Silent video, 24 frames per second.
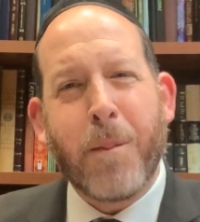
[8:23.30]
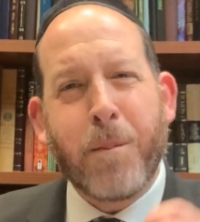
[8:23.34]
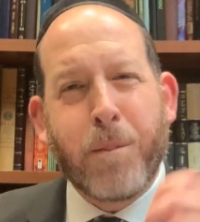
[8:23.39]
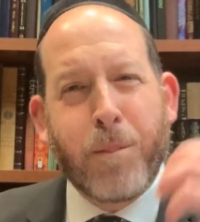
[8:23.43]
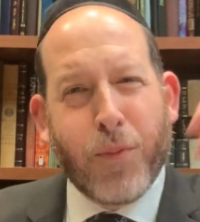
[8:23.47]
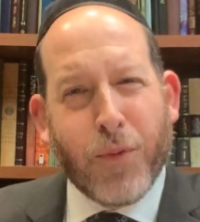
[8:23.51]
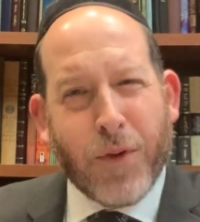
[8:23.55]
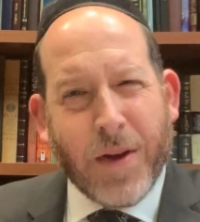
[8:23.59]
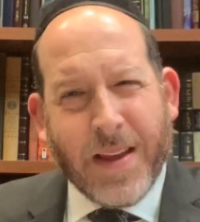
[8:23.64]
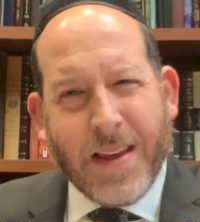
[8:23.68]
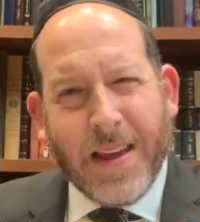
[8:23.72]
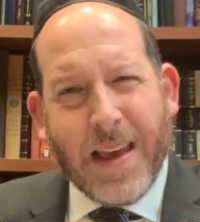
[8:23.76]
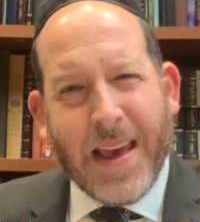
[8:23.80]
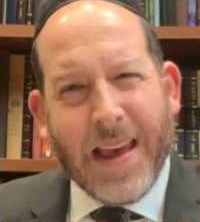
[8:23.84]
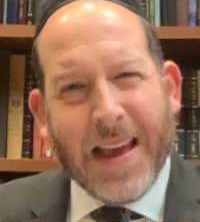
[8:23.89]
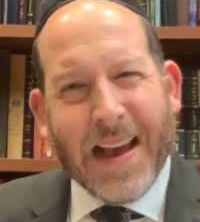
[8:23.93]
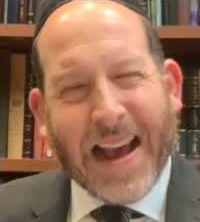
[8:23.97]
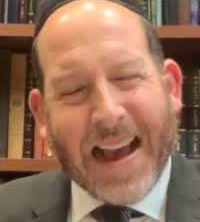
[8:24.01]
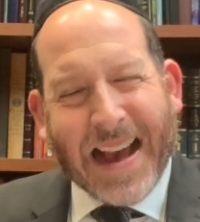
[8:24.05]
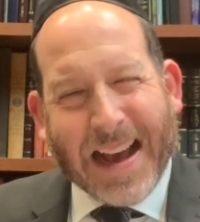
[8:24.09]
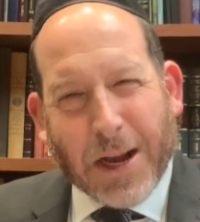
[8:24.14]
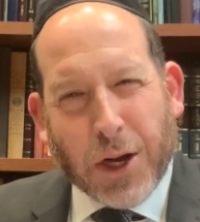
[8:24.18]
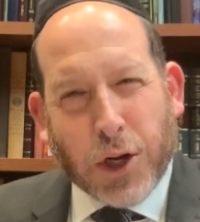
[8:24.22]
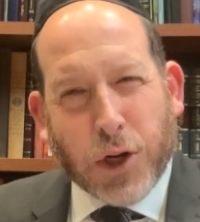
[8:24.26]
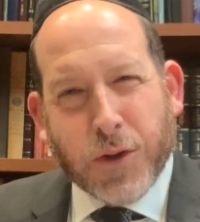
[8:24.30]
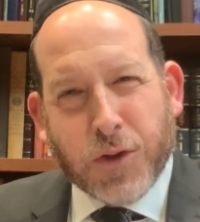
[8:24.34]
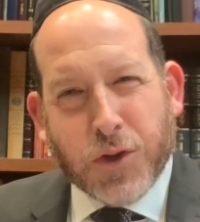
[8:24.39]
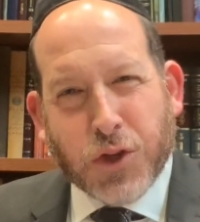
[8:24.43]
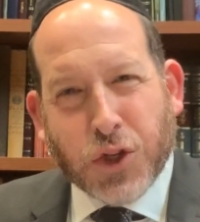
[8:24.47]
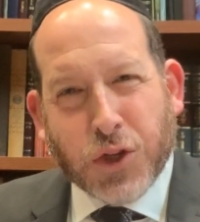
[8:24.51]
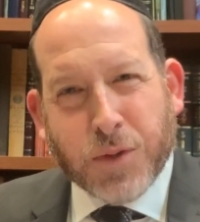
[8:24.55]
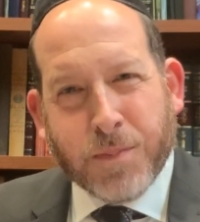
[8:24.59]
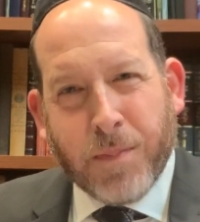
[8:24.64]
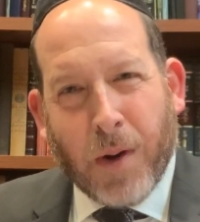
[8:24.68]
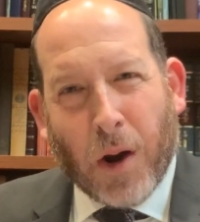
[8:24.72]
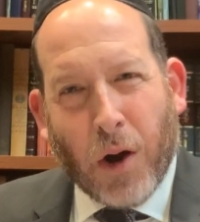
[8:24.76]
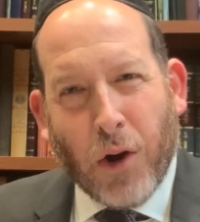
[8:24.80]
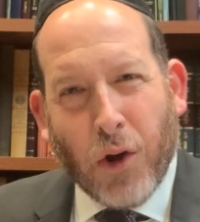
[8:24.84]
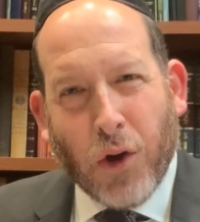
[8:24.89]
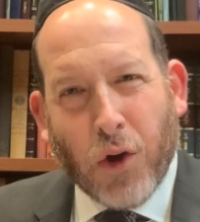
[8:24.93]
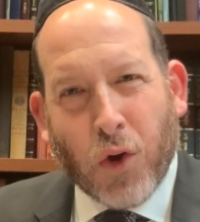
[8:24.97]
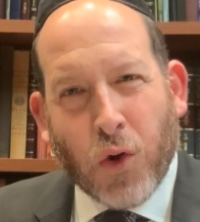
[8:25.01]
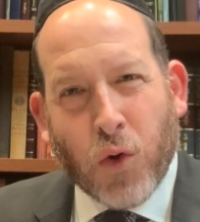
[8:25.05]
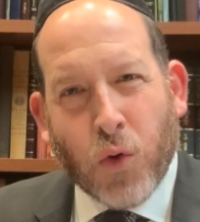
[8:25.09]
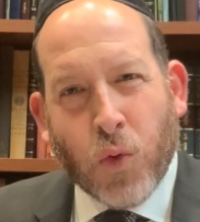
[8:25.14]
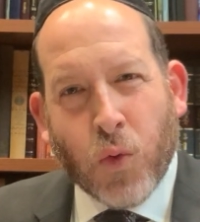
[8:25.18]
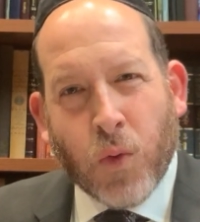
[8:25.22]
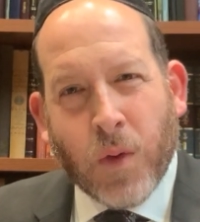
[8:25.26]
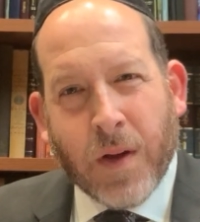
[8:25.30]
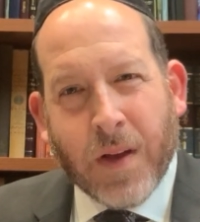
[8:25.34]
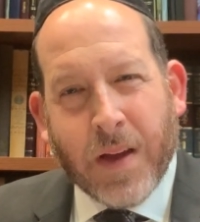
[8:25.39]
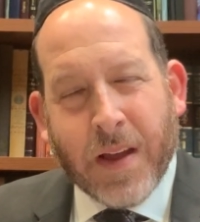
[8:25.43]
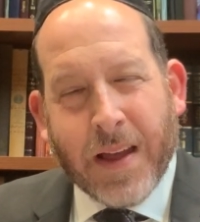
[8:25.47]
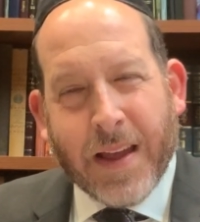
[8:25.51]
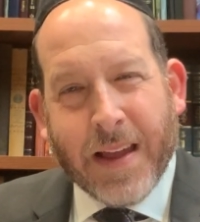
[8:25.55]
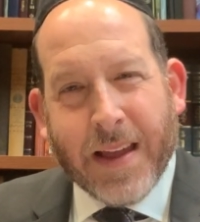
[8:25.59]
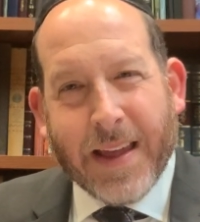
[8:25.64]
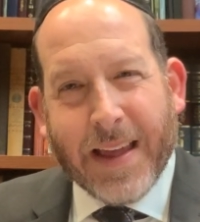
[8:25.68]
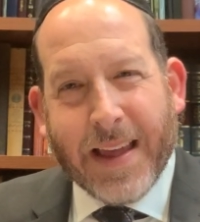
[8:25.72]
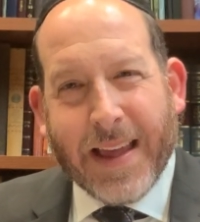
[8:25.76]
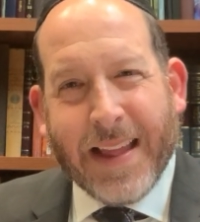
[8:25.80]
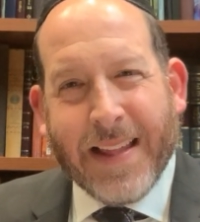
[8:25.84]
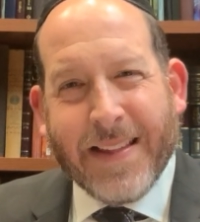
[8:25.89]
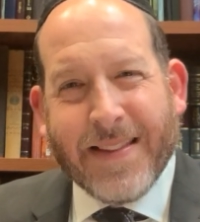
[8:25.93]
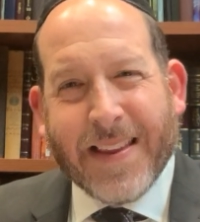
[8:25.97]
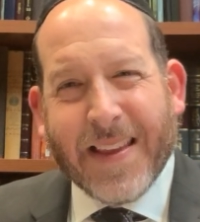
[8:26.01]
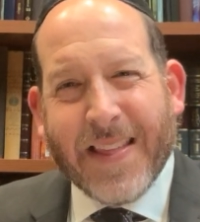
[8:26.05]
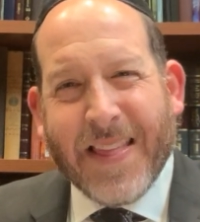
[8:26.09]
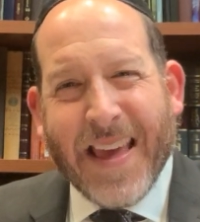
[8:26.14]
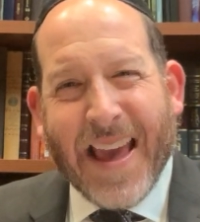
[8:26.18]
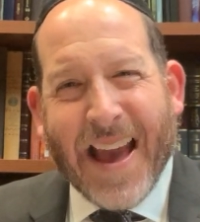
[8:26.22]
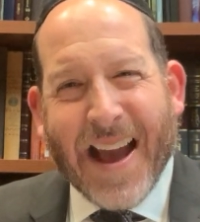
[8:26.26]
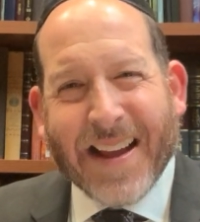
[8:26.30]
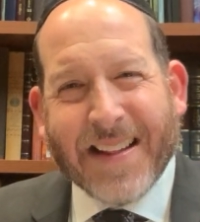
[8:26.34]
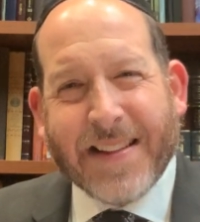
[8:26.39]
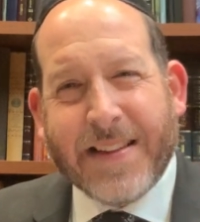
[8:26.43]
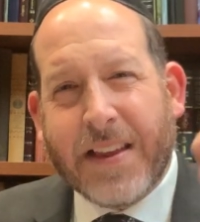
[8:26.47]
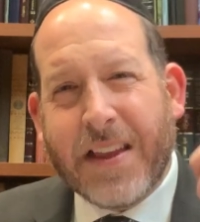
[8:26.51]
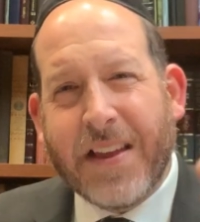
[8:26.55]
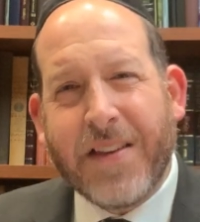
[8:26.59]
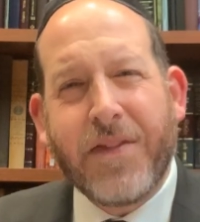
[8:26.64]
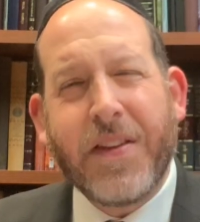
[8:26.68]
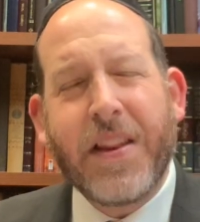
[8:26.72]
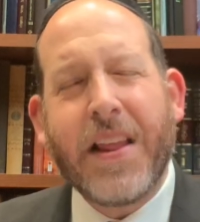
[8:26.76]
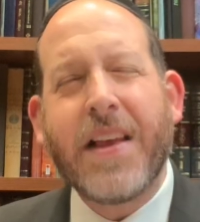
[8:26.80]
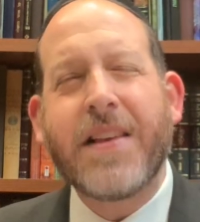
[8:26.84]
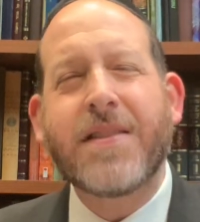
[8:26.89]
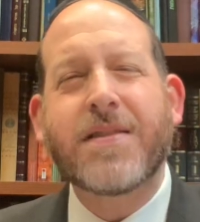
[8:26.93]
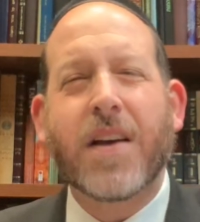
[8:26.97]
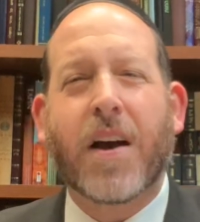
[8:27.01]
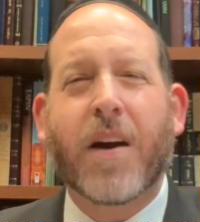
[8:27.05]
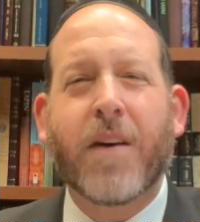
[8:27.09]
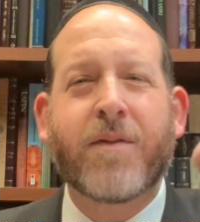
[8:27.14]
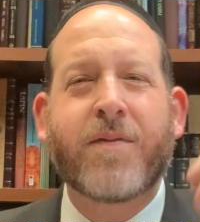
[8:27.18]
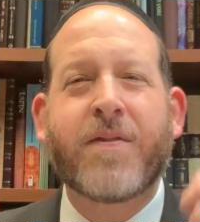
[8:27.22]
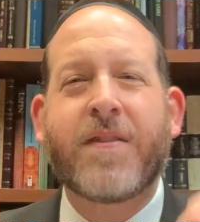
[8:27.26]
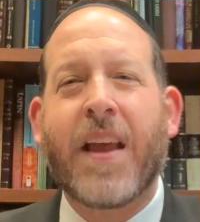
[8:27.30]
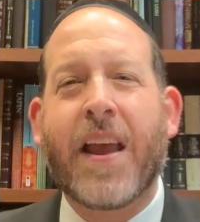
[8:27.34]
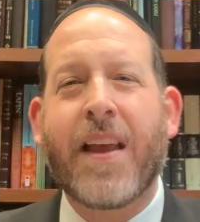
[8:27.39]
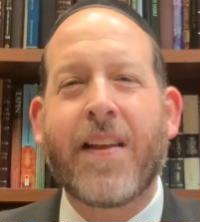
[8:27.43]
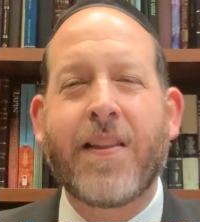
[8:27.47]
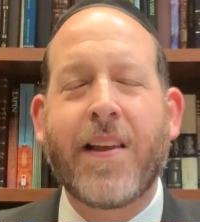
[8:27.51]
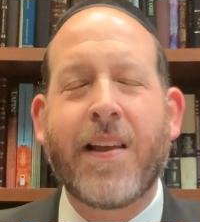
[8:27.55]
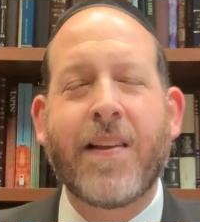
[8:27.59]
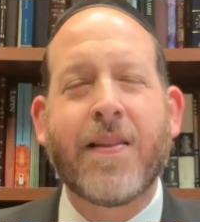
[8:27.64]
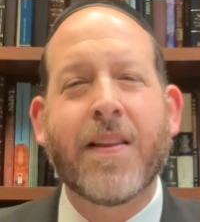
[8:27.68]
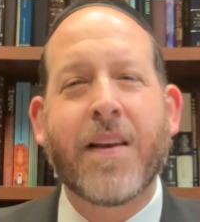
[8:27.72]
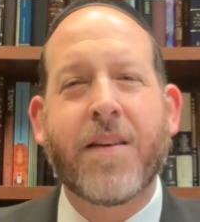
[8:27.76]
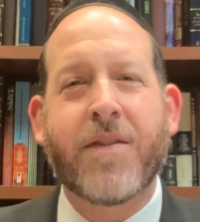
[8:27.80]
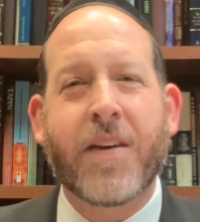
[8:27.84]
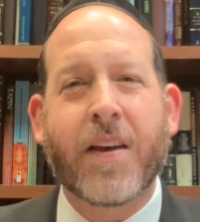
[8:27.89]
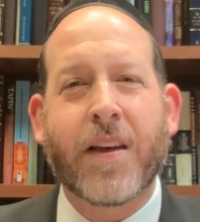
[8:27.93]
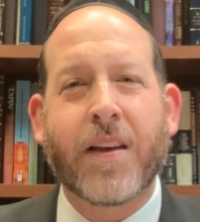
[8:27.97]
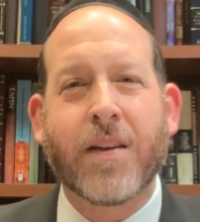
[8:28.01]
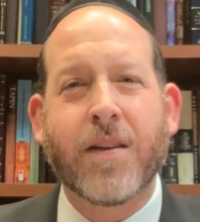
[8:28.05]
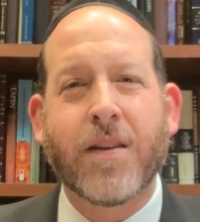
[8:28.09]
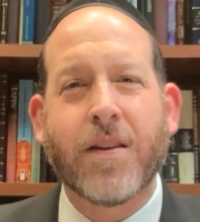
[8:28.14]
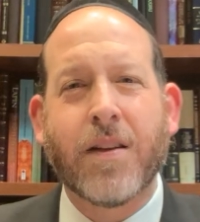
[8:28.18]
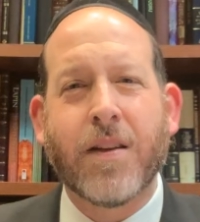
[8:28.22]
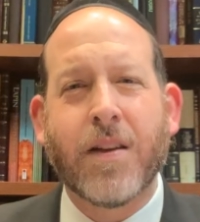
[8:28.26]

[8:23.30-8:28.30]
Bringing HaKadosh Baruch Hu into the activities of daily living.